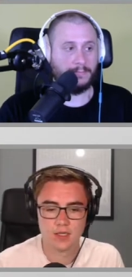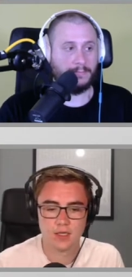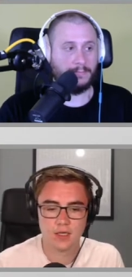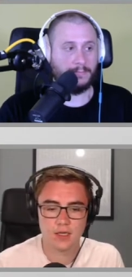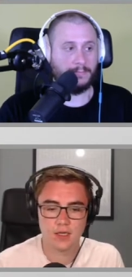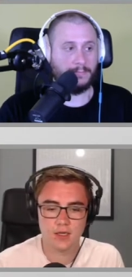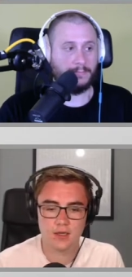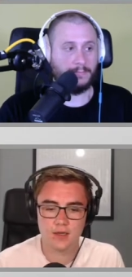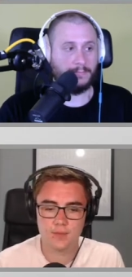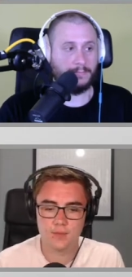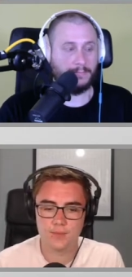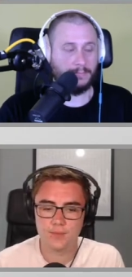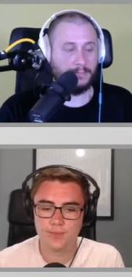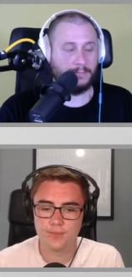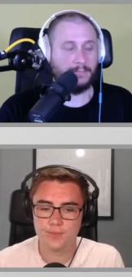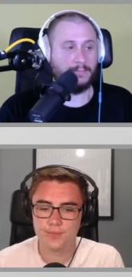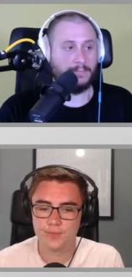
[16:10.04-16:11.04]

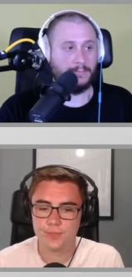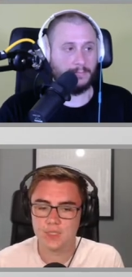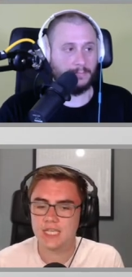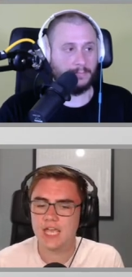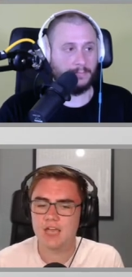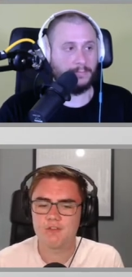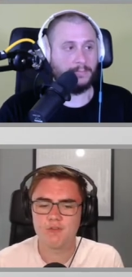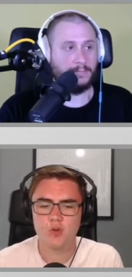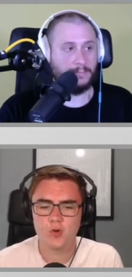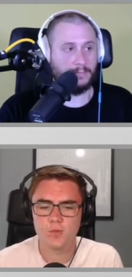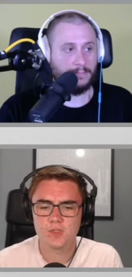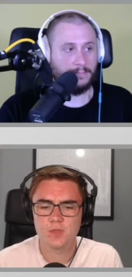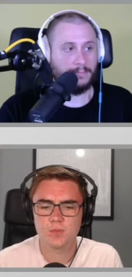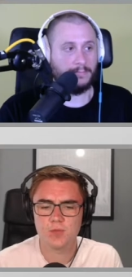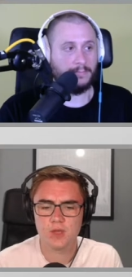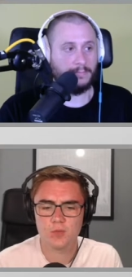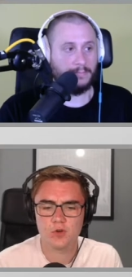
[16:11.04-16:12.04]
Speaker 1: Um, but yeah,
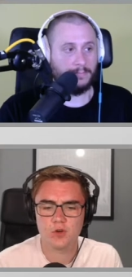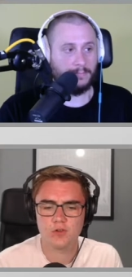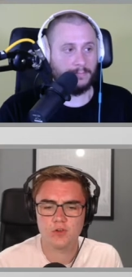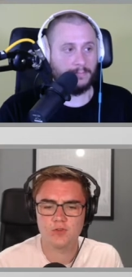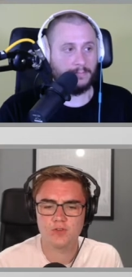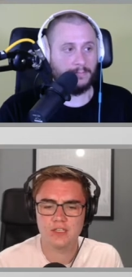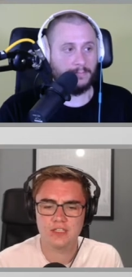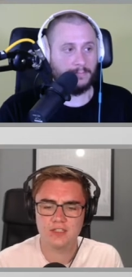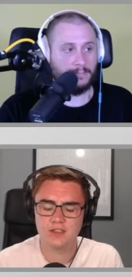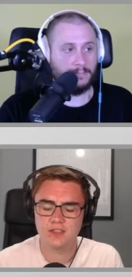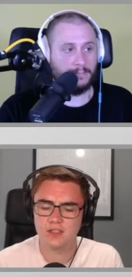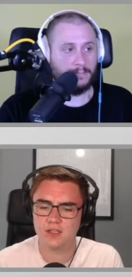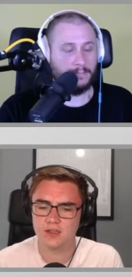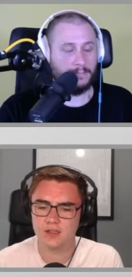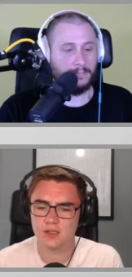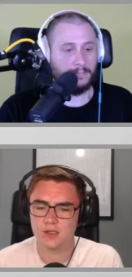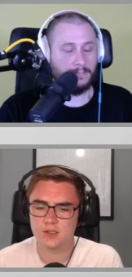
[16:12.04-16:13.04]
form's a bit more of a feeling than
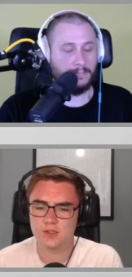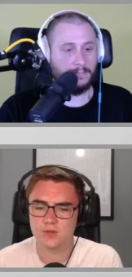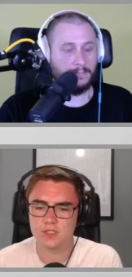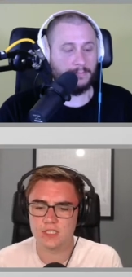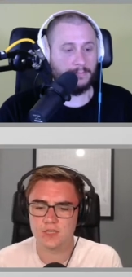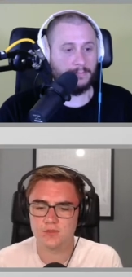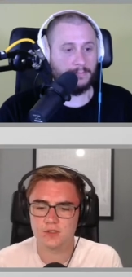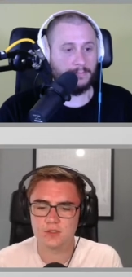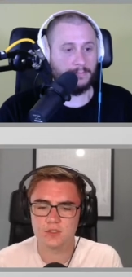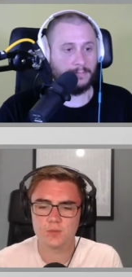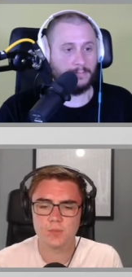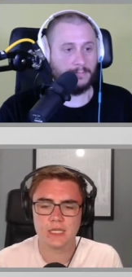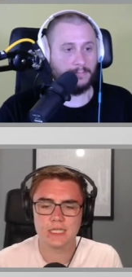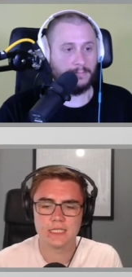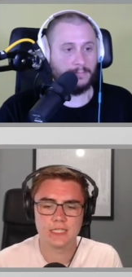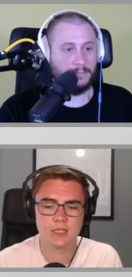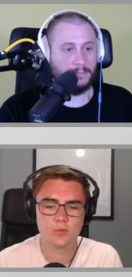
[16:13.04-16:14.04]
anything else, so it's difficult to
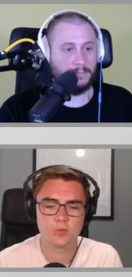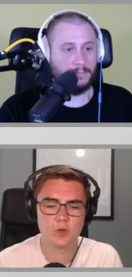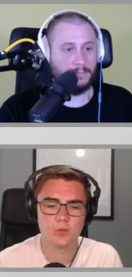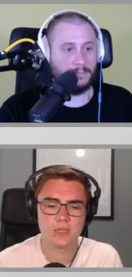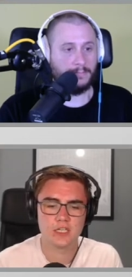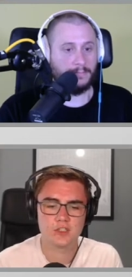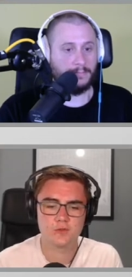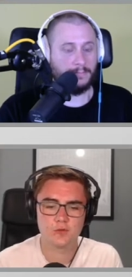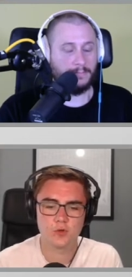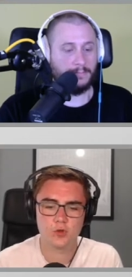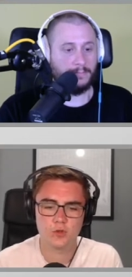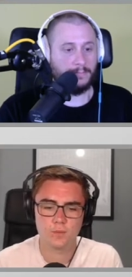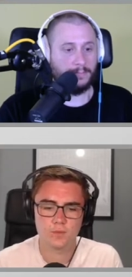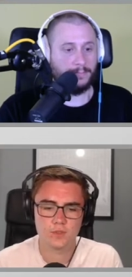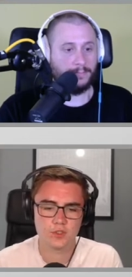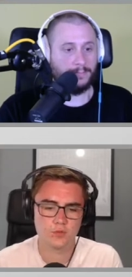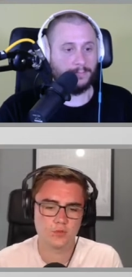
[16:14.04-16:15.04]
pin down what makes
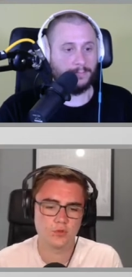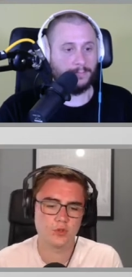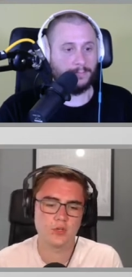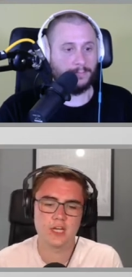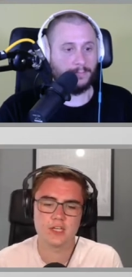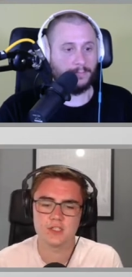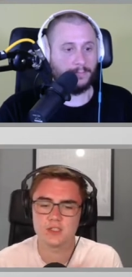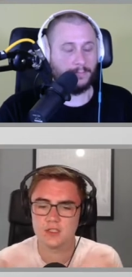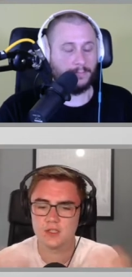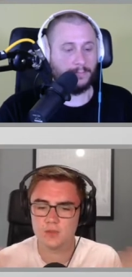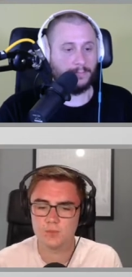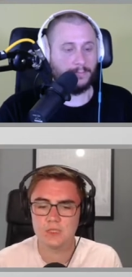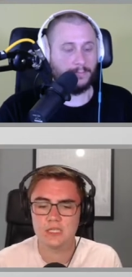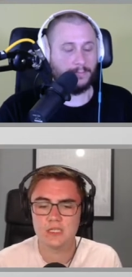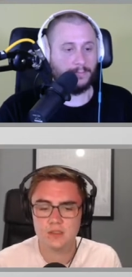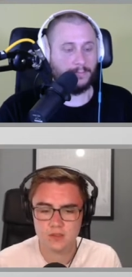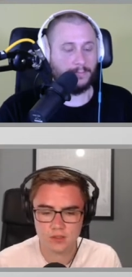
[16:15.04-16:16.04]
form. So regression to the
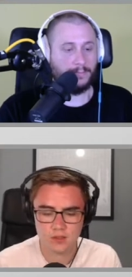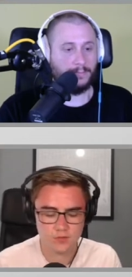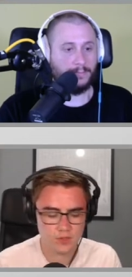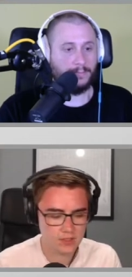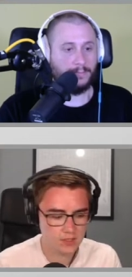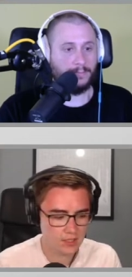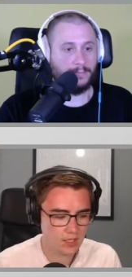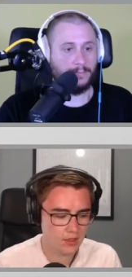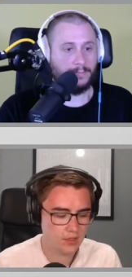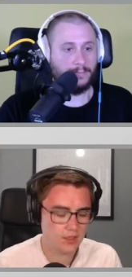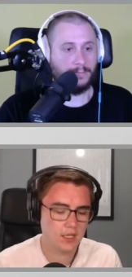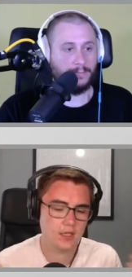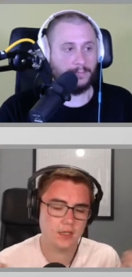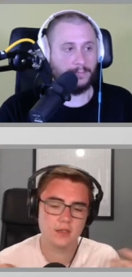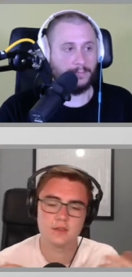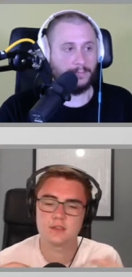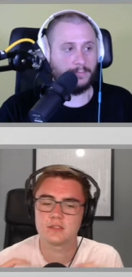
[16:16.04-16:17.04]
means, obviously, a
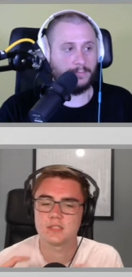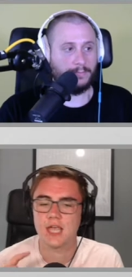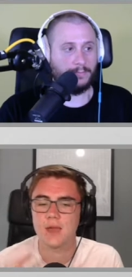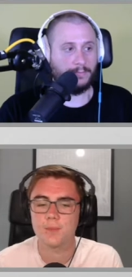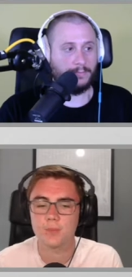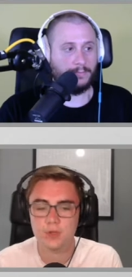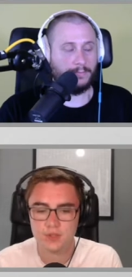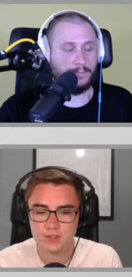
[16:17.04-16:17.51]
thing, sample